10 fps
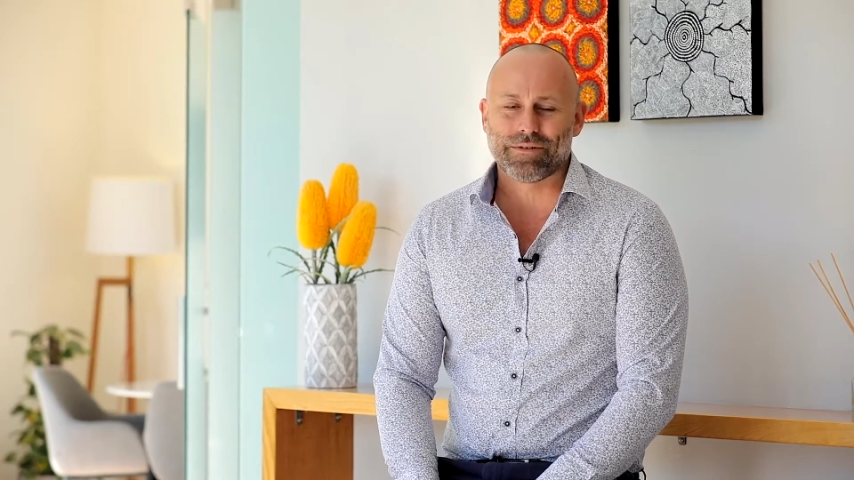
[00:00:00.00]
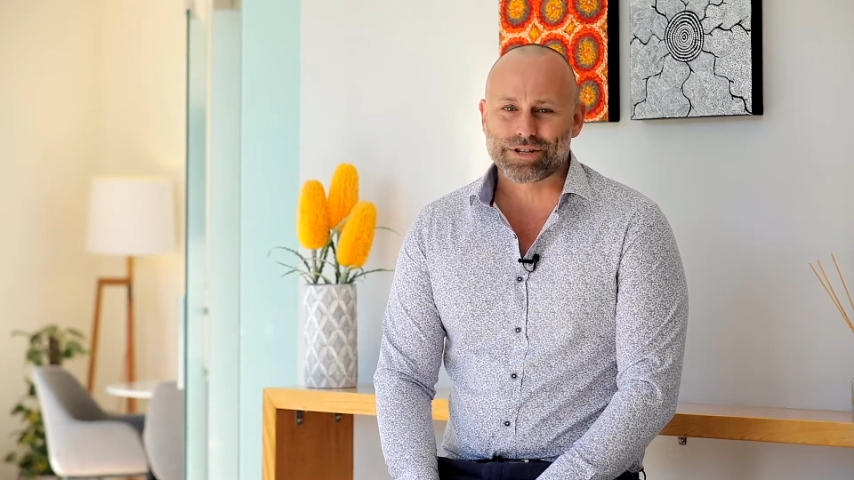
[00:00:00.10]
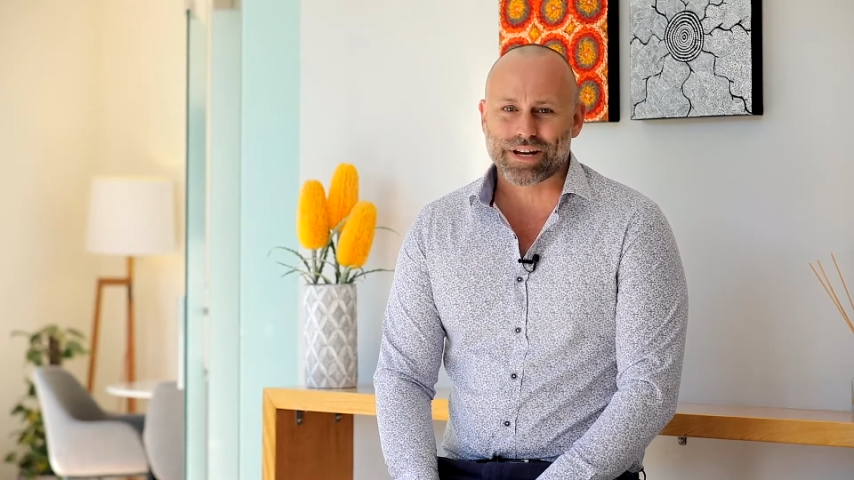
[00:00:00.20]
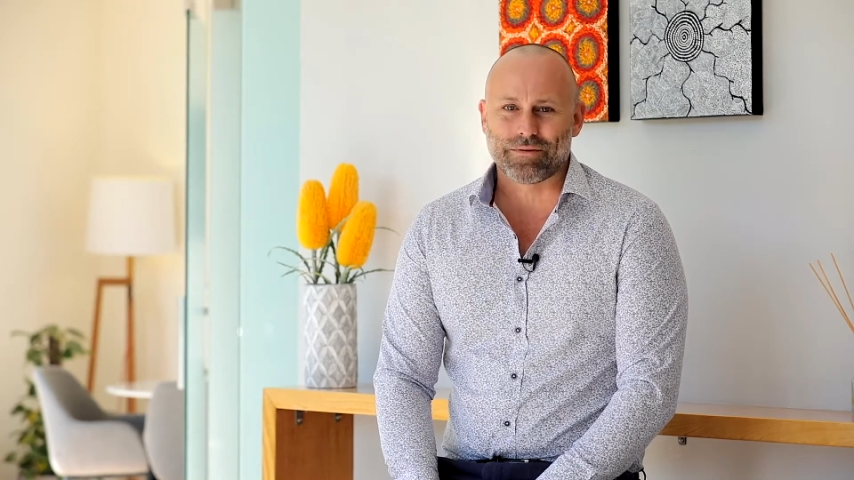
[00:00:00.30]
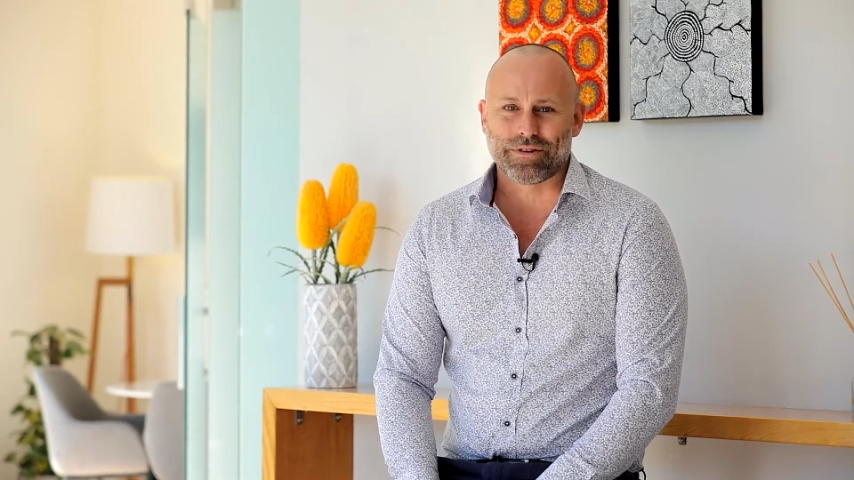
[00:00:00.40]

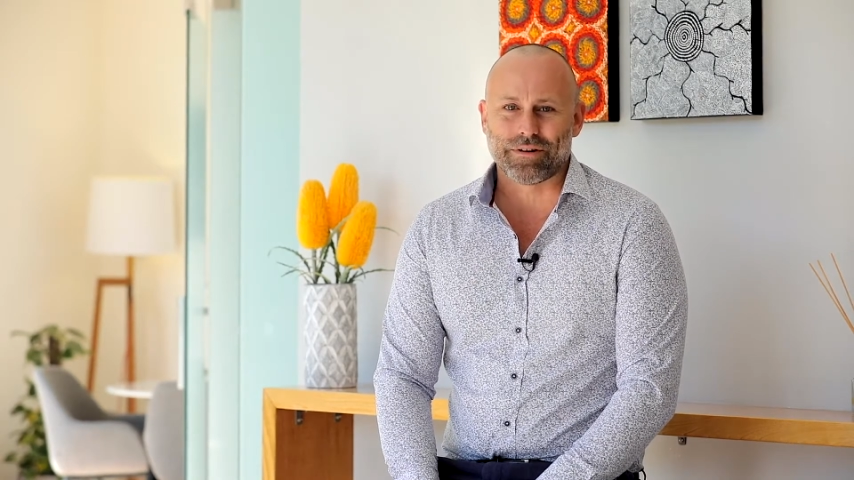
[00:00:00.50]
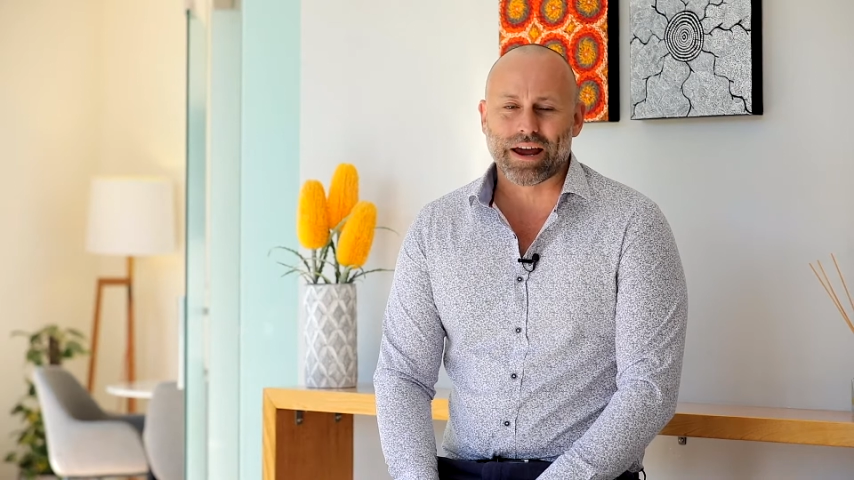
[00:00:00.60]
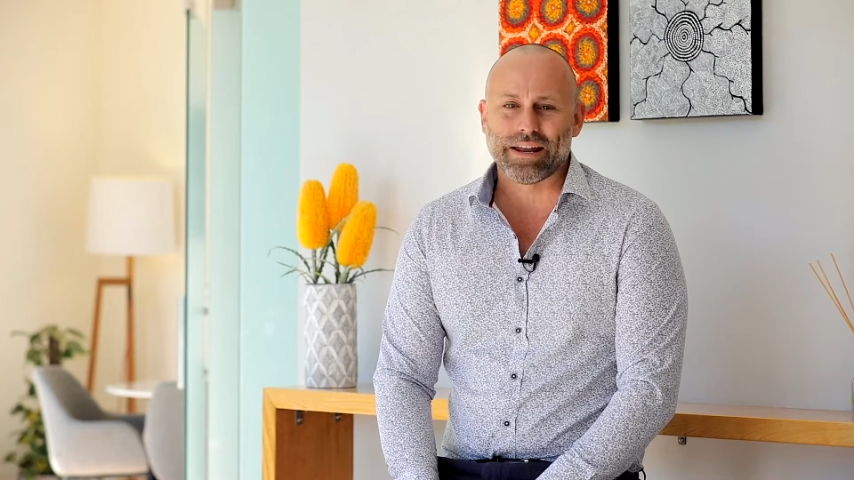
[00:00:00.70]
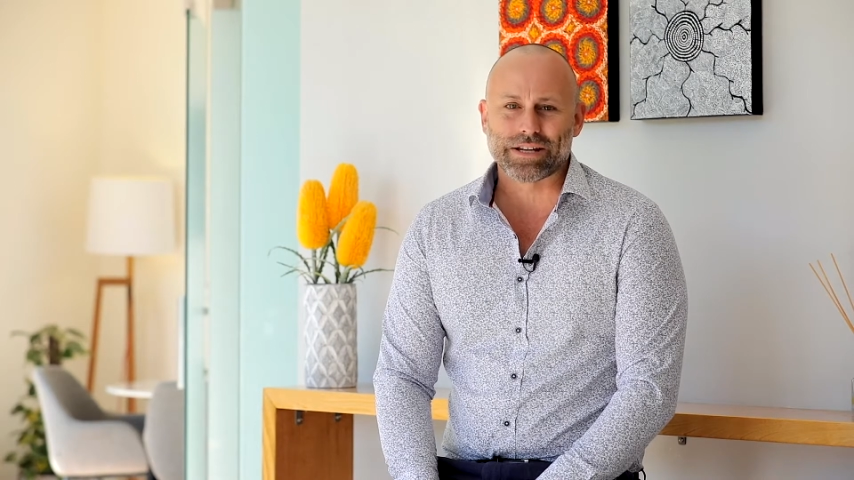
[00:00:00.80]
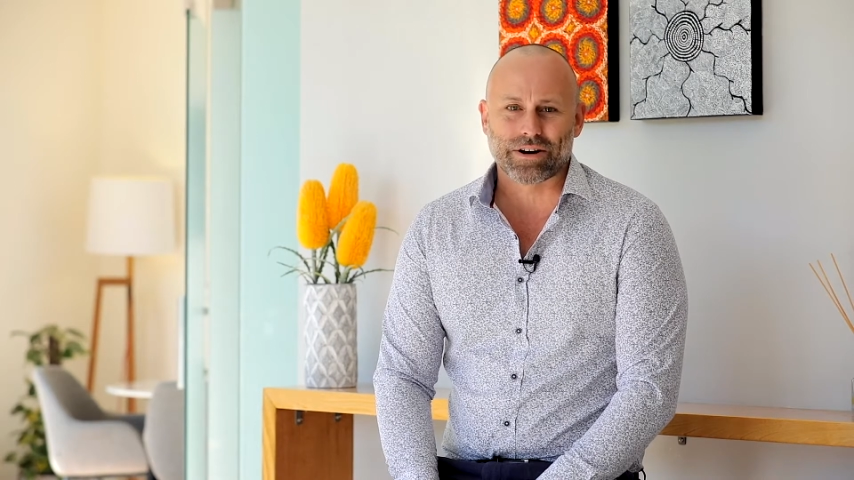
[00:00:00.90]
chat with you
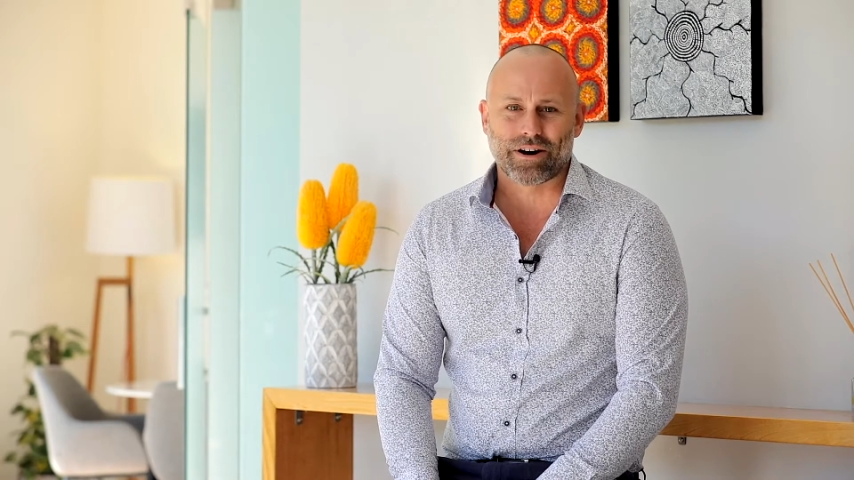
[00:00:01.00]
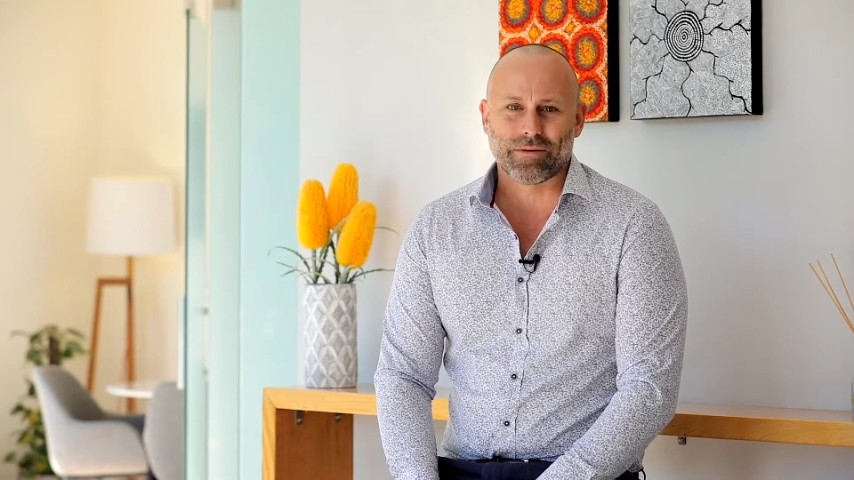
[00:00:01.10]
anytime